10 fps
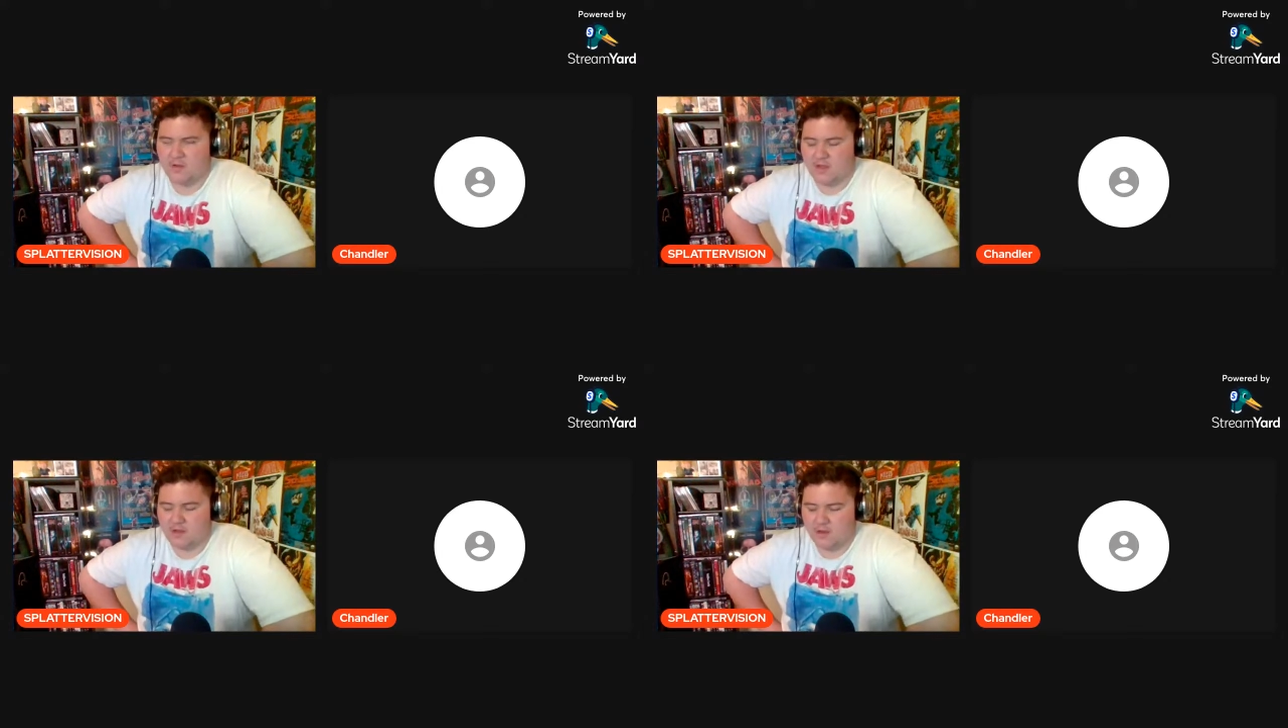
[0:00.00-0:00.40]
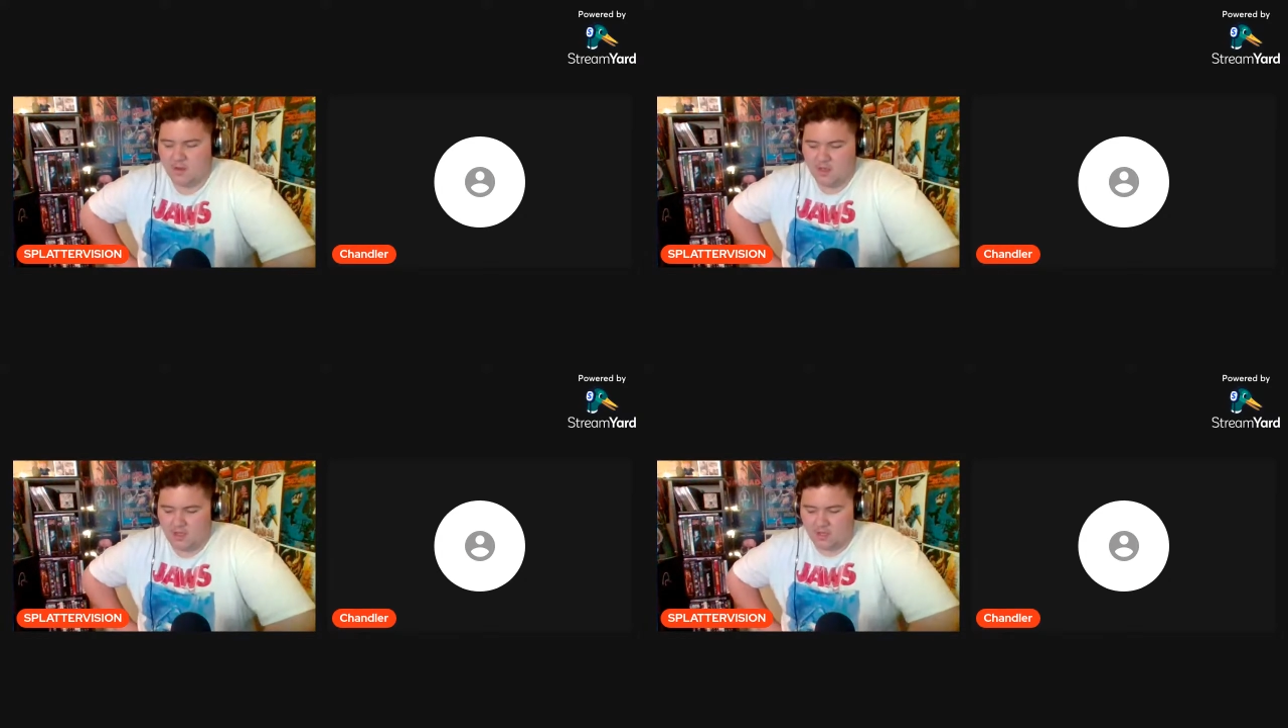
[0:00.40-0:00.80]
than
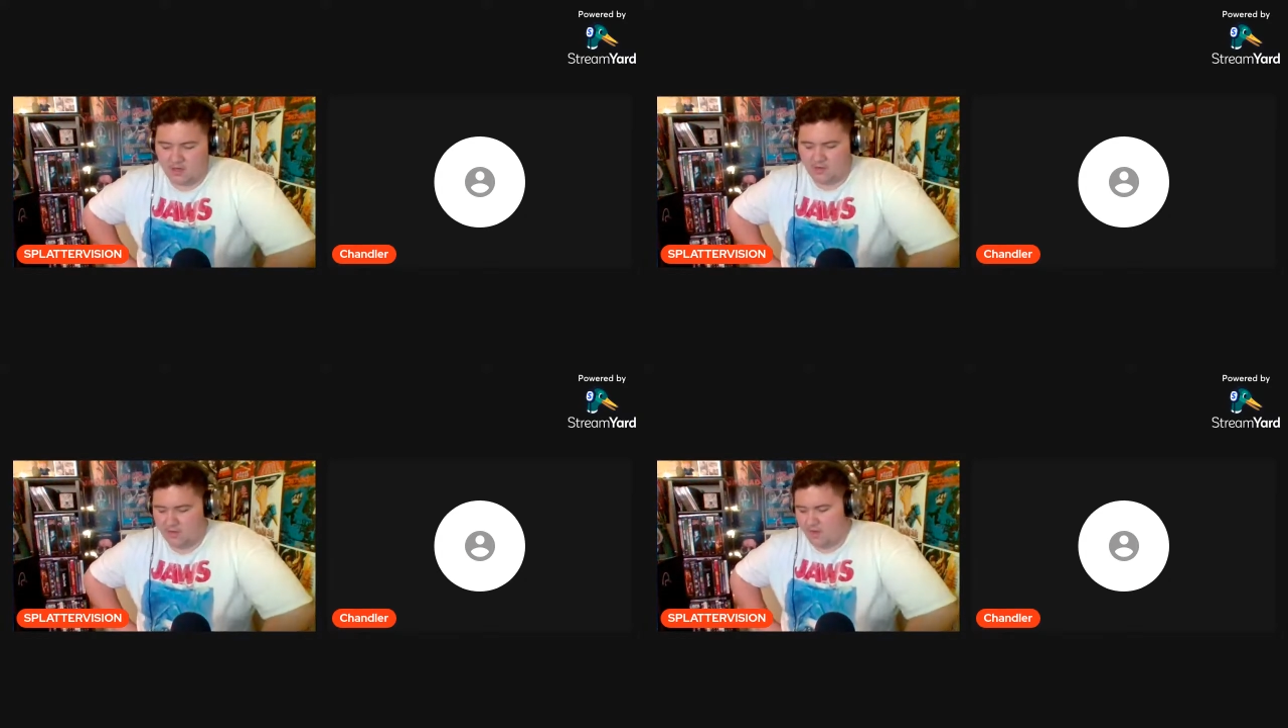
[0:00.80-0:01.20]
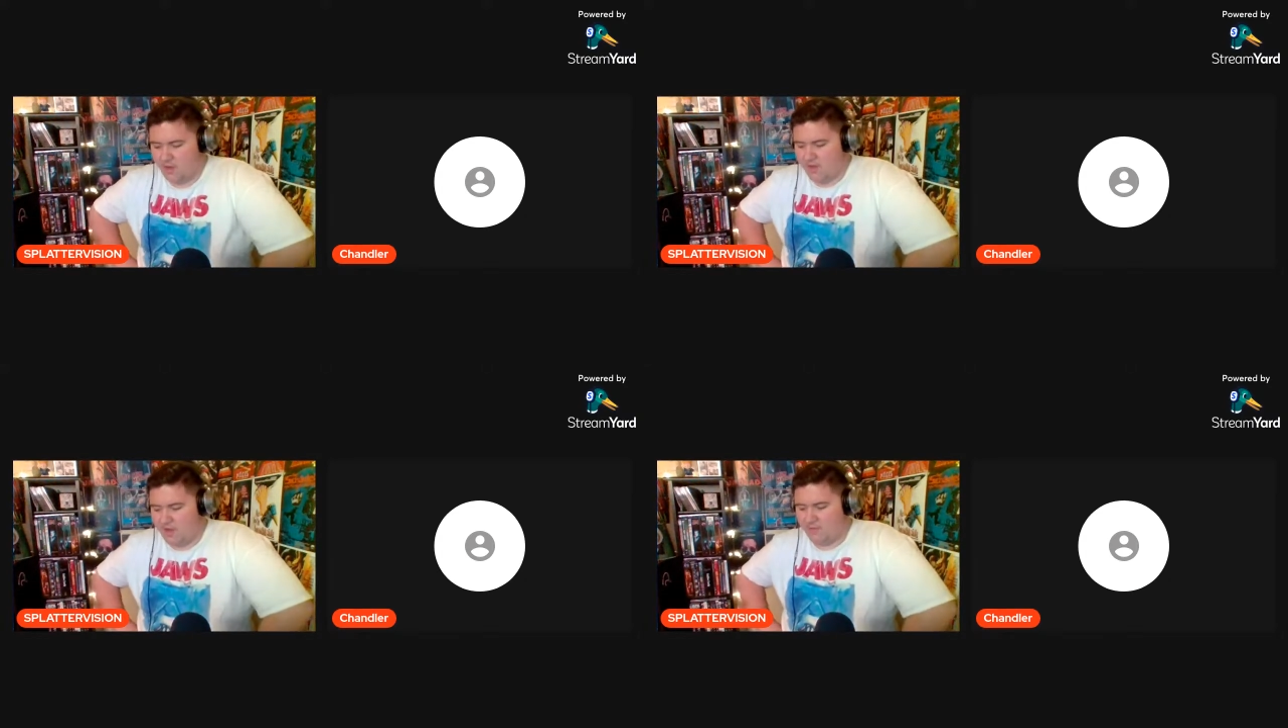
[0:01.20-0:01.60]
you
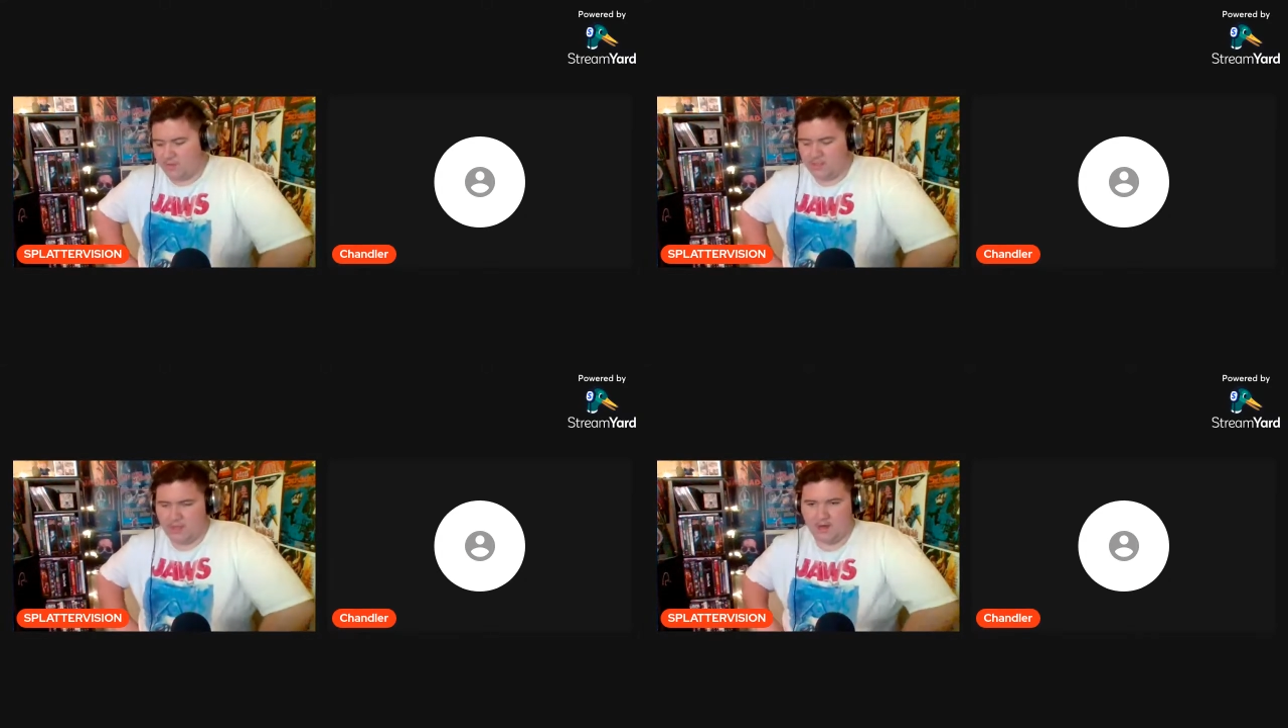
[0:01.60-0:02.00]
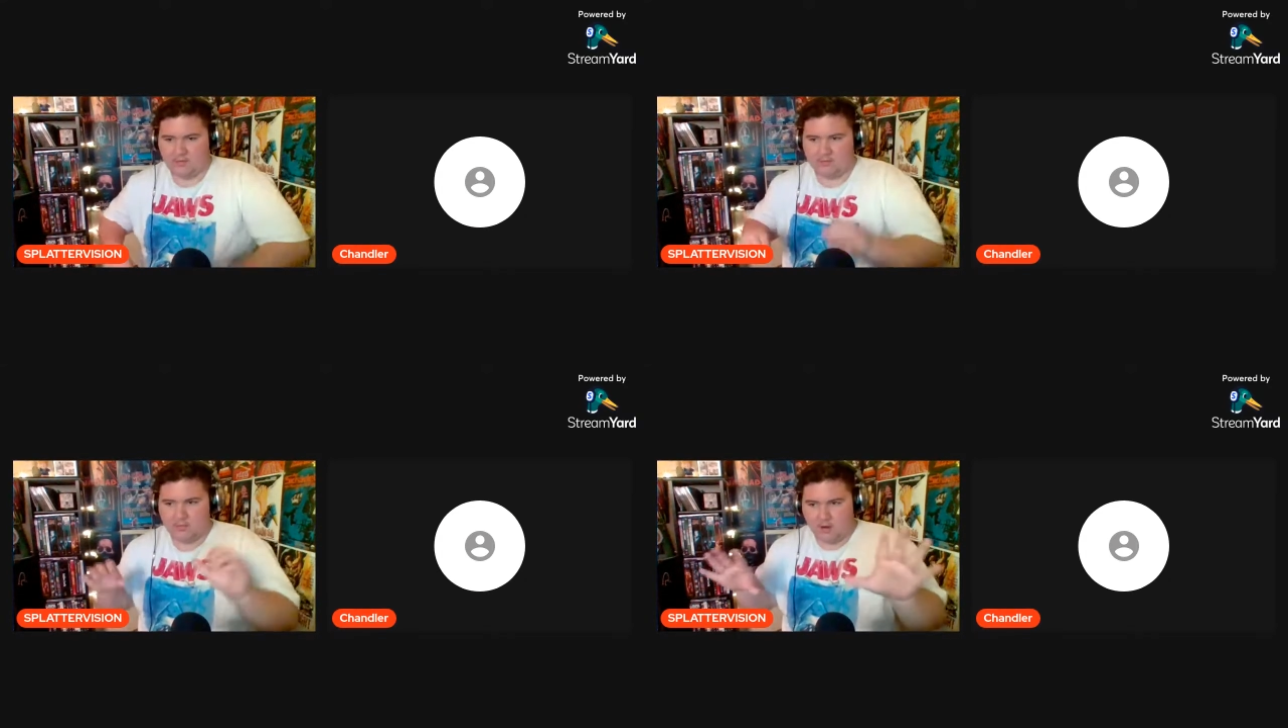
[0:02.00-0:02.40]
have really loud
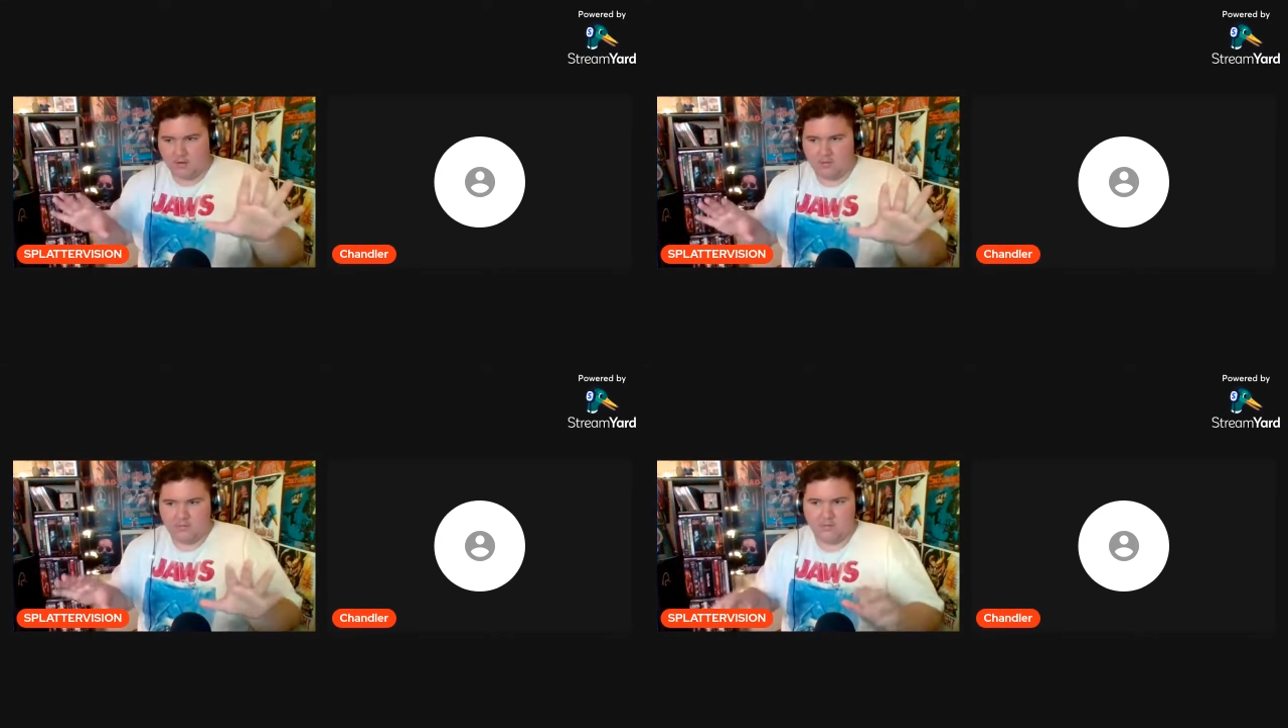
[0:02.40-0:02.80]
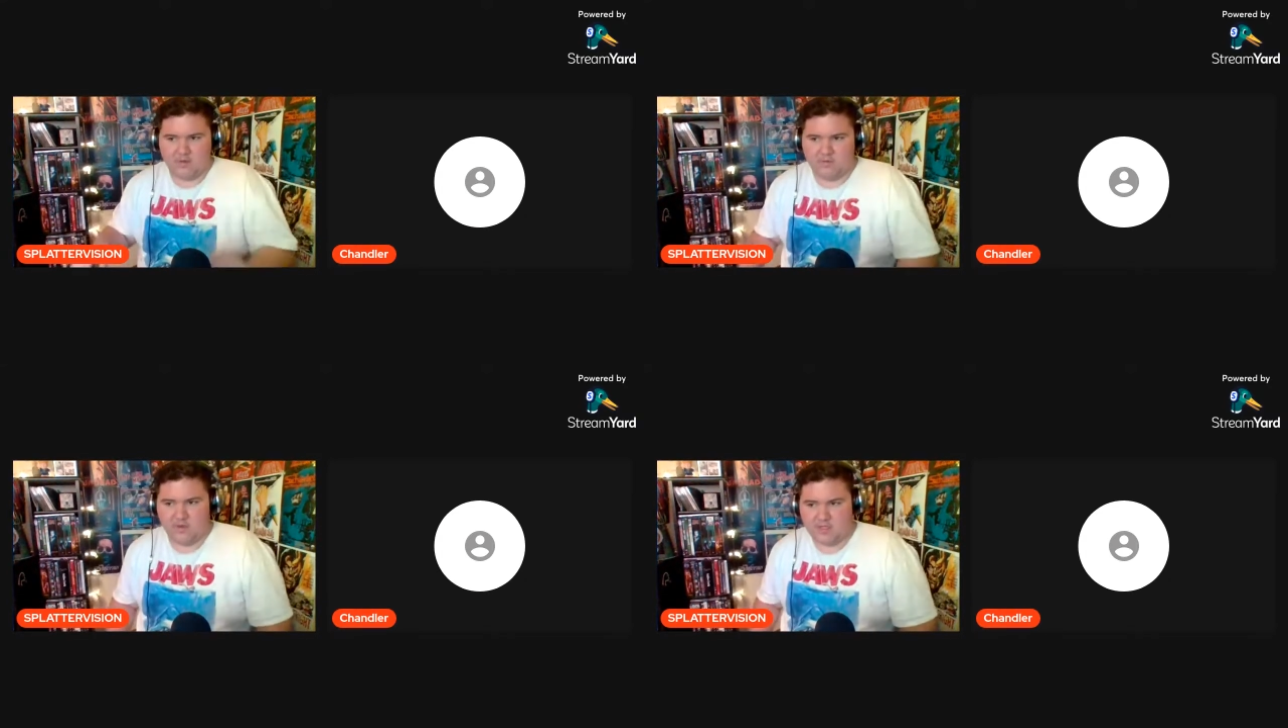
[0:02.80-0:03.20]

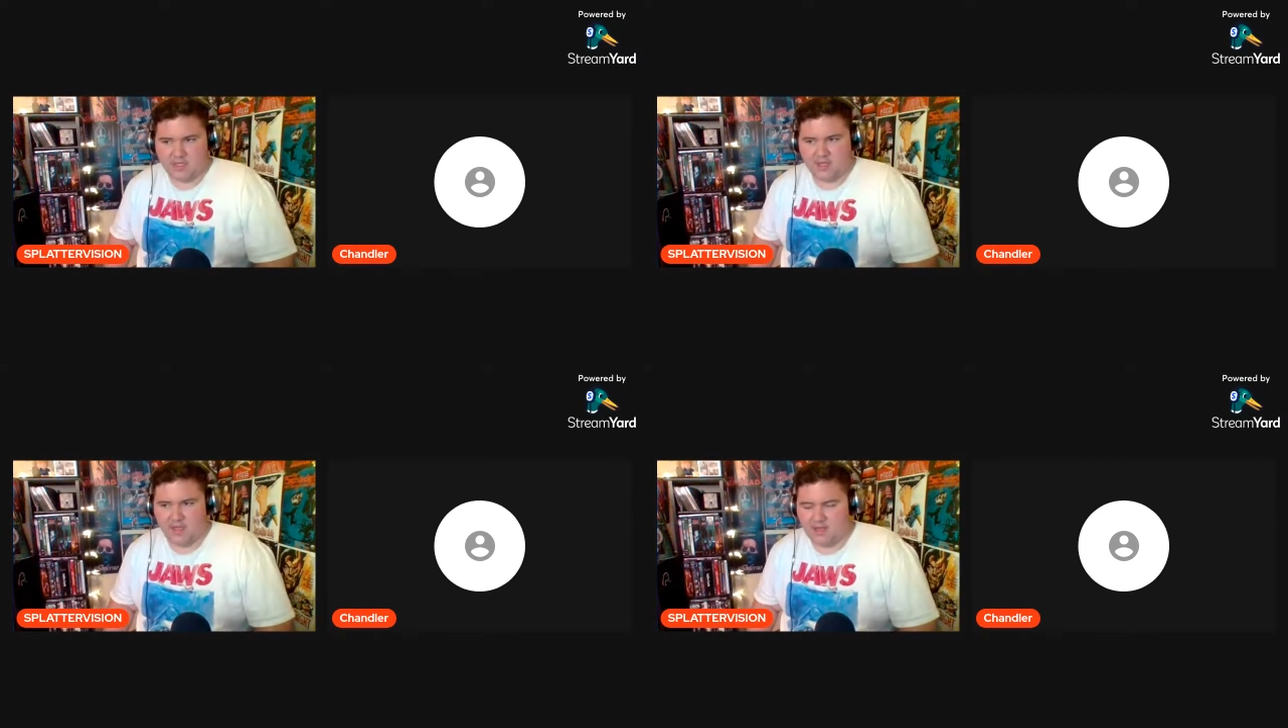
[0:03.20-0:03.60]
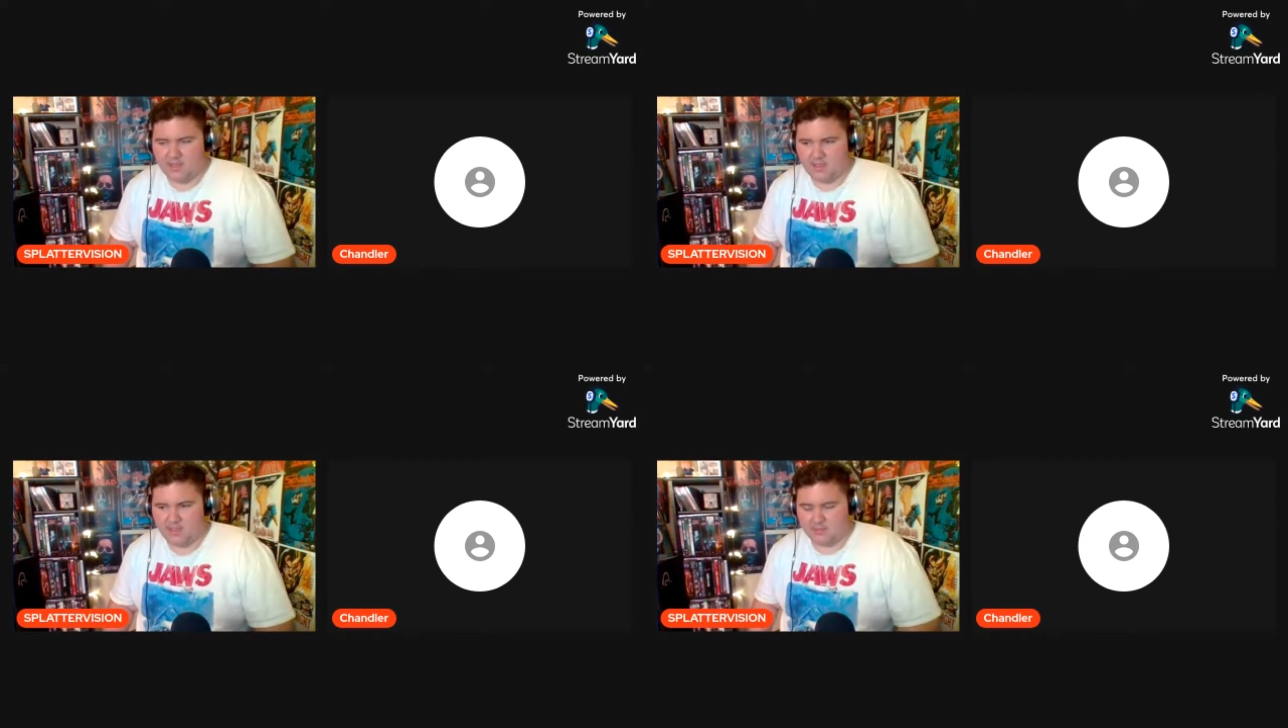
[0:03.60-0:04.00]
of music and
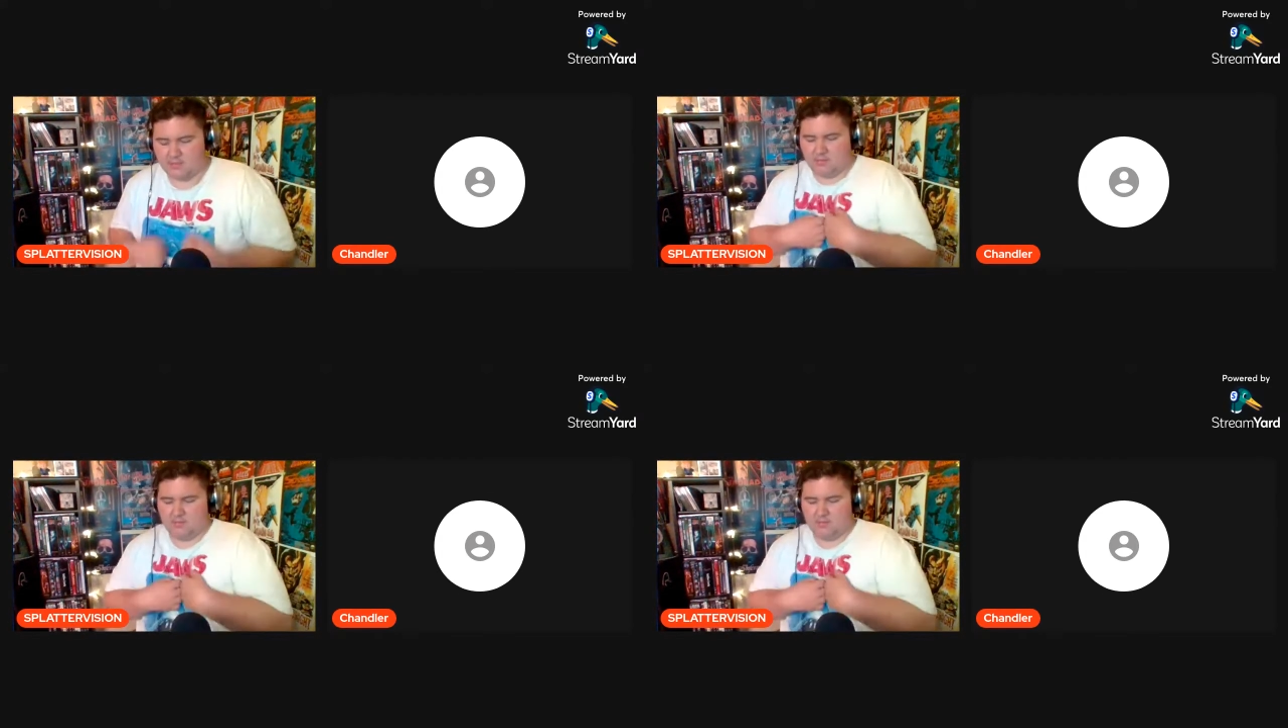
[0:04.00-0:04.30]
it just